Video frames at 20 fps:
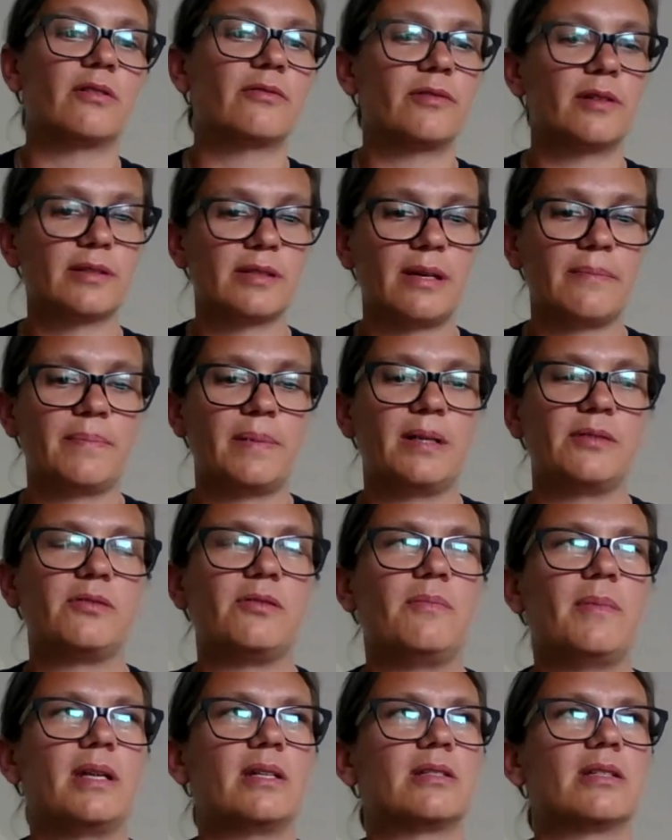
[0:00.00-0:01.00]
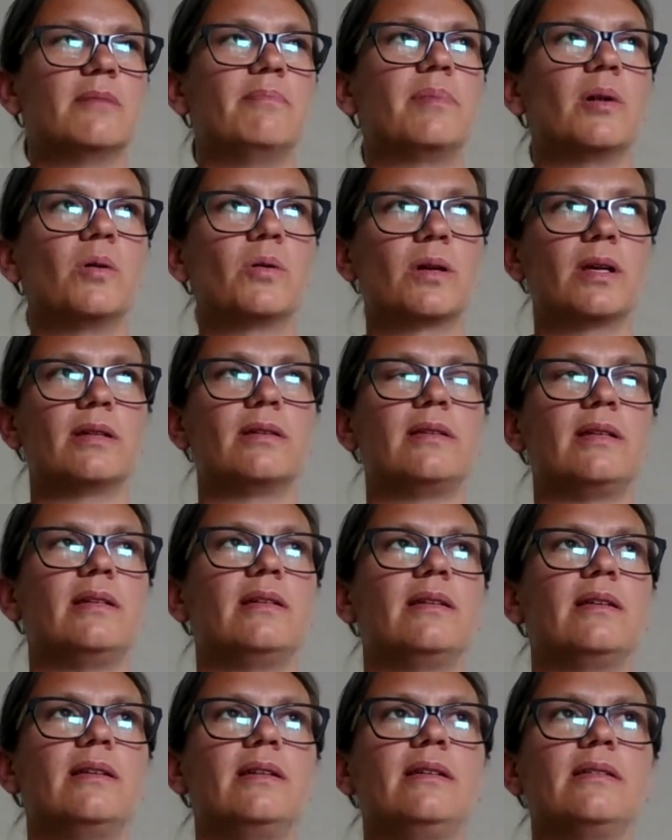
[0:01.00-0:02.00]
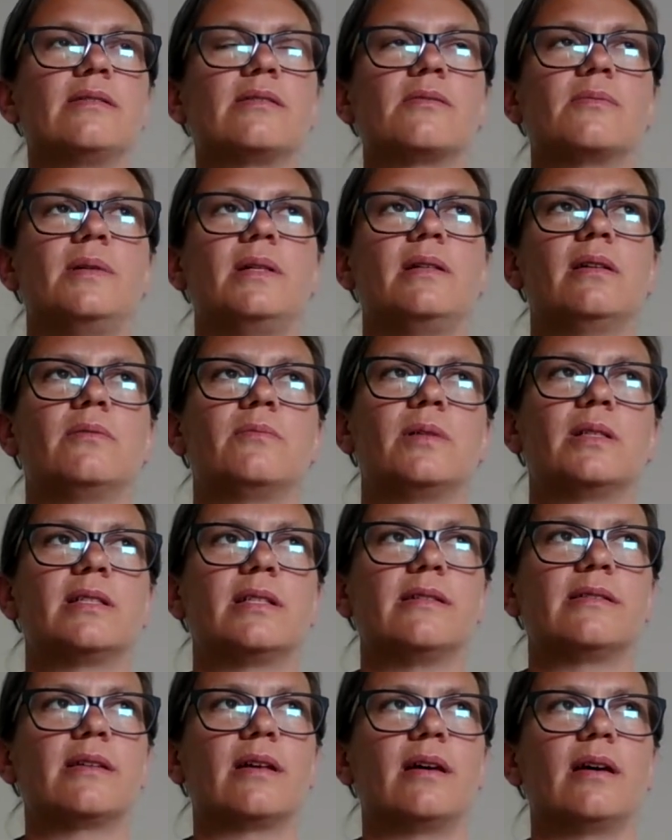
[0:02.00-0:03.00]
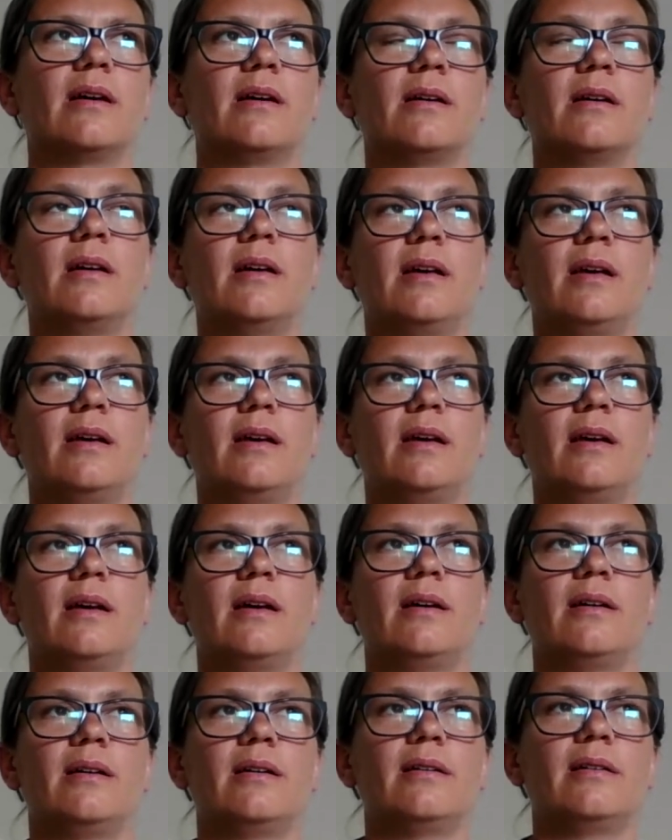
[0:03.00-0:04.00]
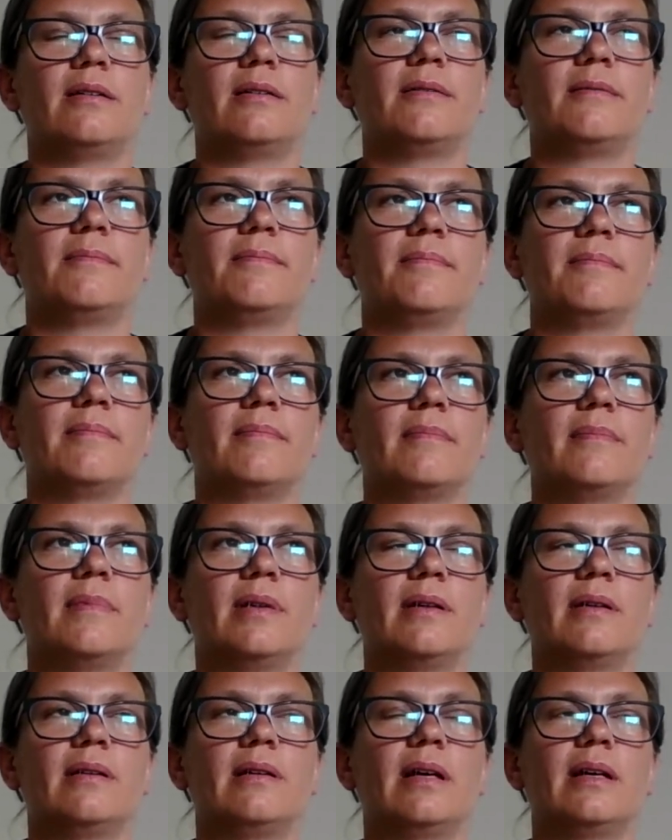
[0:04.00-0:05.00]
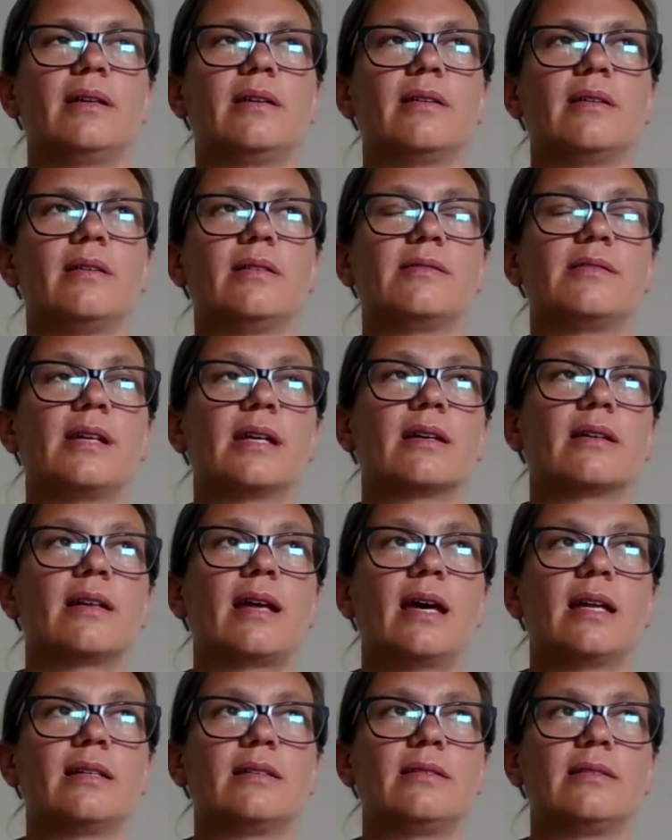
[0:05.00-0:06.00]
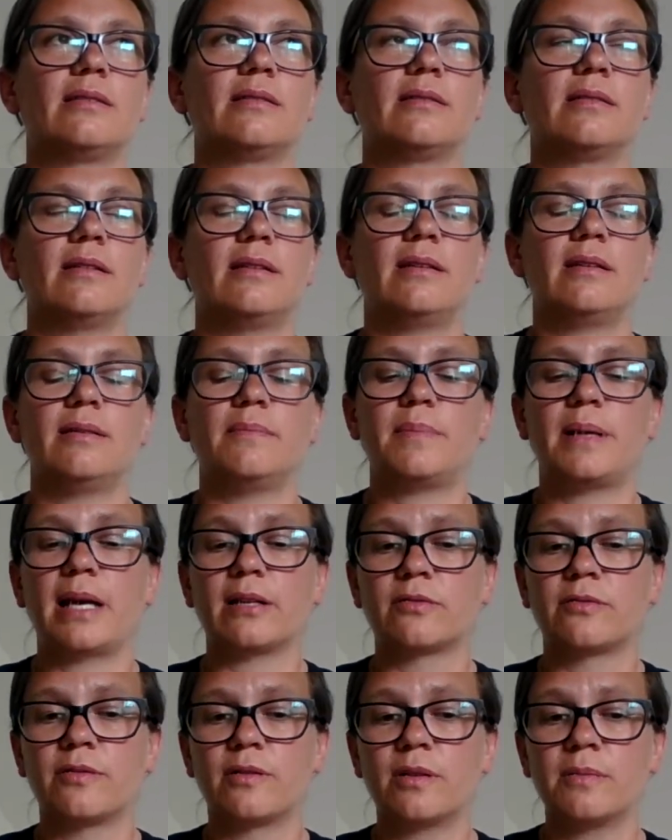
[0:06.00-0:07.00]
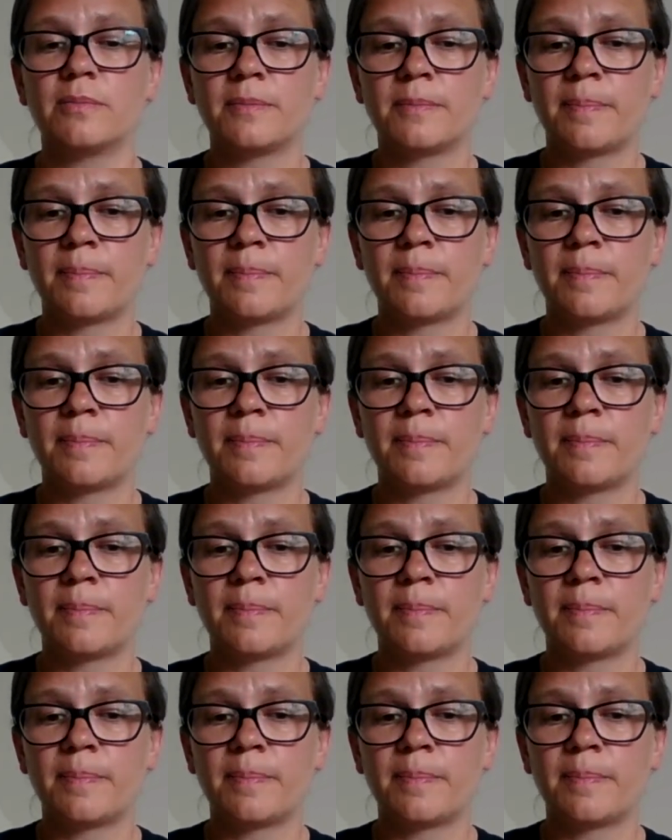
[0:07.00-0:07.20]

For example, as you mentioned, Blocket in Sweden, which is like a secondhand platform.